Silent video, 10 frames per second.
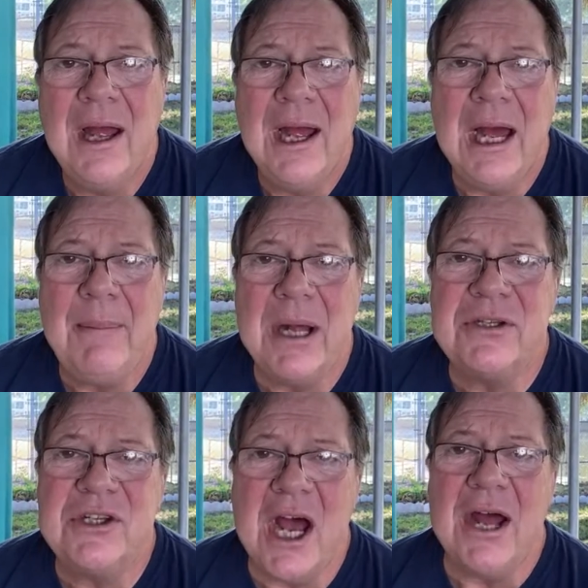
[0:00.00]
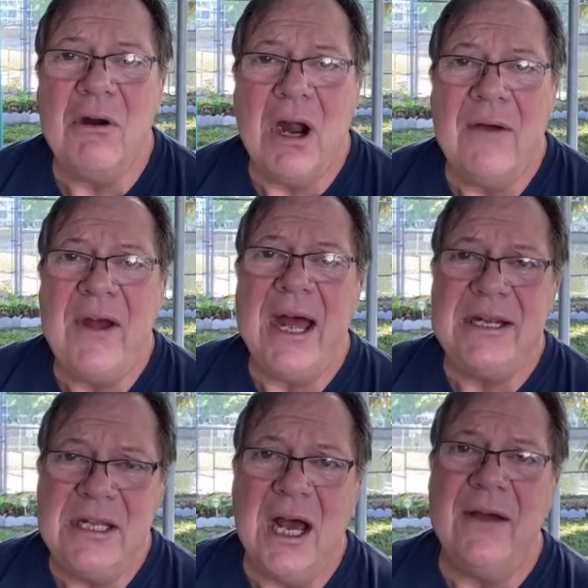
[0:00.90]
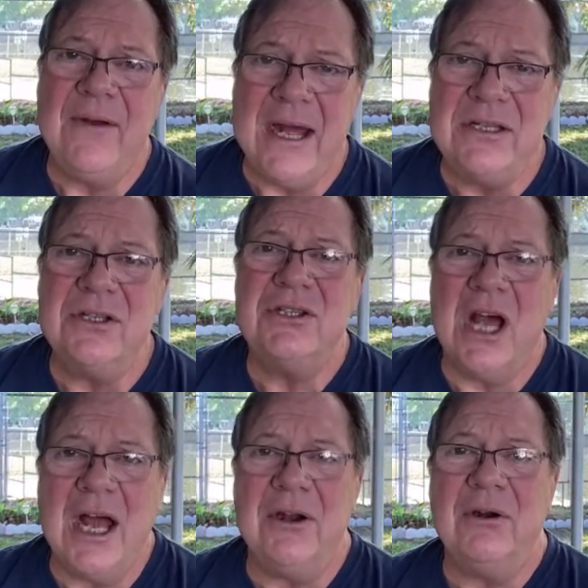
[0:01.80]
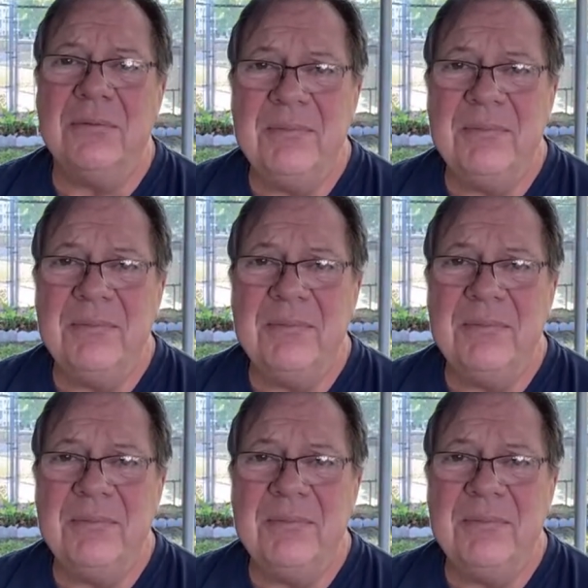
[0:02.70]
How about cider? I've had the cider.